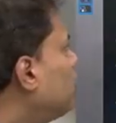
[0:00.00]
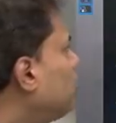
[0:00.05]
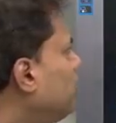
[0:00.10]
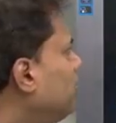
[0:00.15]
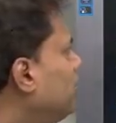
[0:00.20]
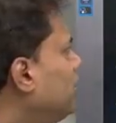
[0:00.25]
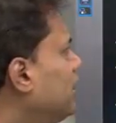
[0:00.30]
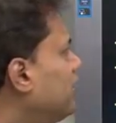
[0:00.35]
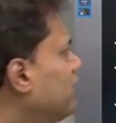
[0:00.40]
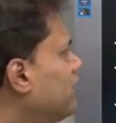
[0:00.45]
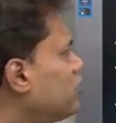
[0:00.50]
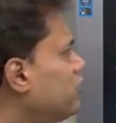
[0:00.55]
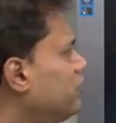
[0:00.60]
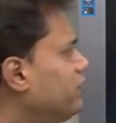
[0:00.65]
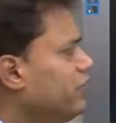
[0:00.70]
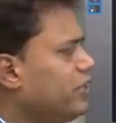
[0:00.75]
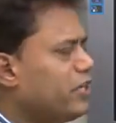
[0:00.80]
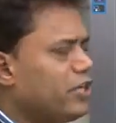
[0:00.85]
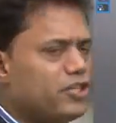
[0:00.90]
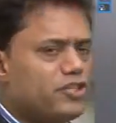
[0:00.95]
Proper
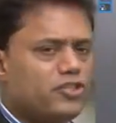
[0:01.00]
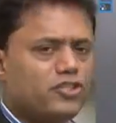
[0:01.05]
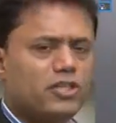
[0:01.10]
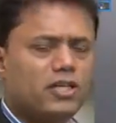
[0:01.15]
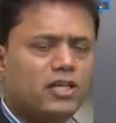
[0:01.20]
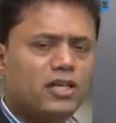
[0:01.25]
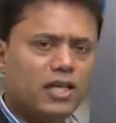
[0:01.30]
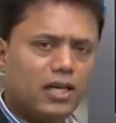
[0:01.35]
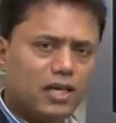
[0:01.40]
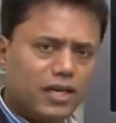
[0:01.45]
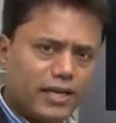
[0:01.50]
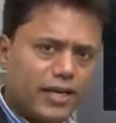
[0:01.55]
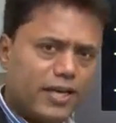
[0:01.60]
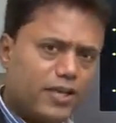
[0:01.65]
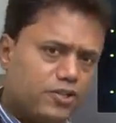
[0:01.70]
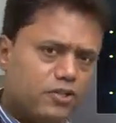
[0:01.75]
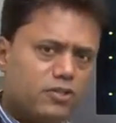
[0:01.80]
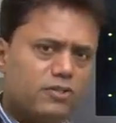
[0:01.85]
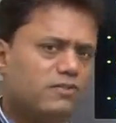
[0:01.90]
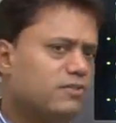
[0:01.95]
diversification and
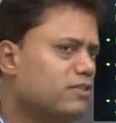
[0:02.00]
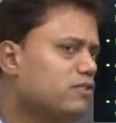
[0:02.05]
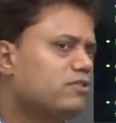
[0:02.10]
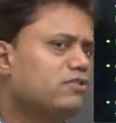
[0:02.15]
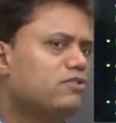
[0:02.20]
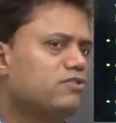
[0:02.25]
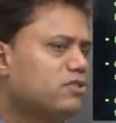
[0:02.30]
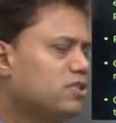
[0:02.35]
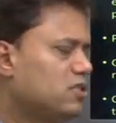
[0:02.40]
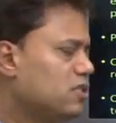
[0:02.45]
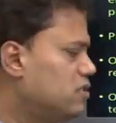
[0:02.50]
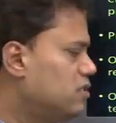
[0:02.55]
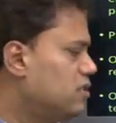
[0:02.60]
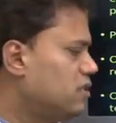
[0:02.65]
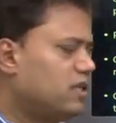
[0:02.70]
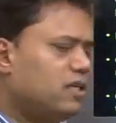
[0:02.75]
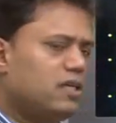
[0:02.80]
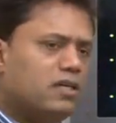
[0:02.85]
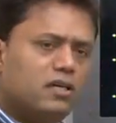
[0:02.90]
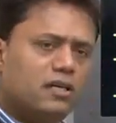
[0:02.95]
allocation of resources
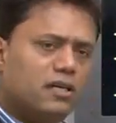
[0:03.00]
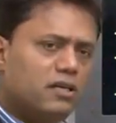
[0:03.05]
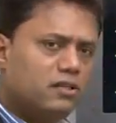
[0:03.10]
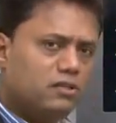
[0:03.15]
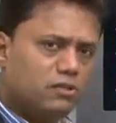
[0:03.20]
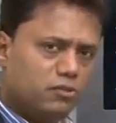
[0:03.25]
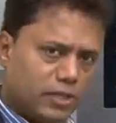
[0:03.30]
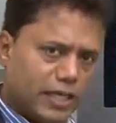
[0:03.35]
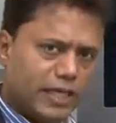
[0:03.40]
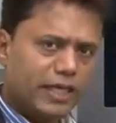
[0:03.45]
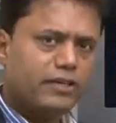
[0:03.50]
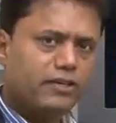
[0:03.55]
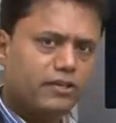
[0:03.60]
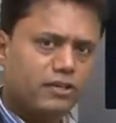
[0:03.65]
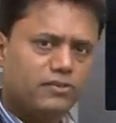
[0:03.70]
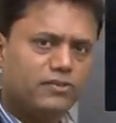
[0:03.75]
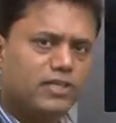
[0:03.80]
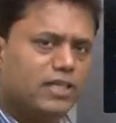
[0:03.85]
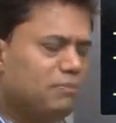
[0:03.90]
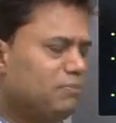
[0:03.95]
to take
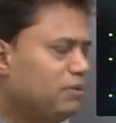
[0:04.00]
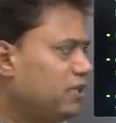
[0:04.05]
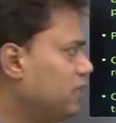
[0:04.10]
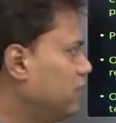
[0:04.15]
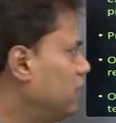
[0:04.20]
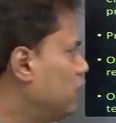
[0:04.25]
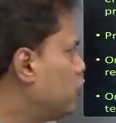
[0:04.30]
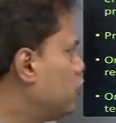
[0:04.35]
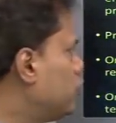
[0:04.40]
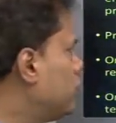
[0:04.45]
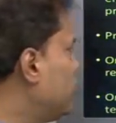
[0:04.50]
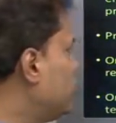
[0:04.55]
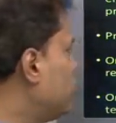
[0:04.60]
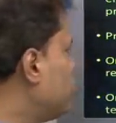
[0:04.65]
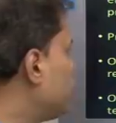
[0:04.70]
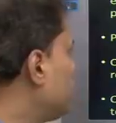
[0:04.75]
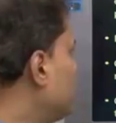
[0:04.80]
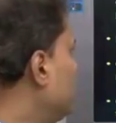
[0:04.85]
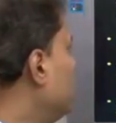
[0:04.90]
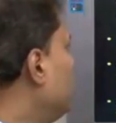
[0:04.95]
care of that particular
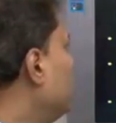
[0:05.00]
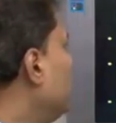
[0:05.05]
change.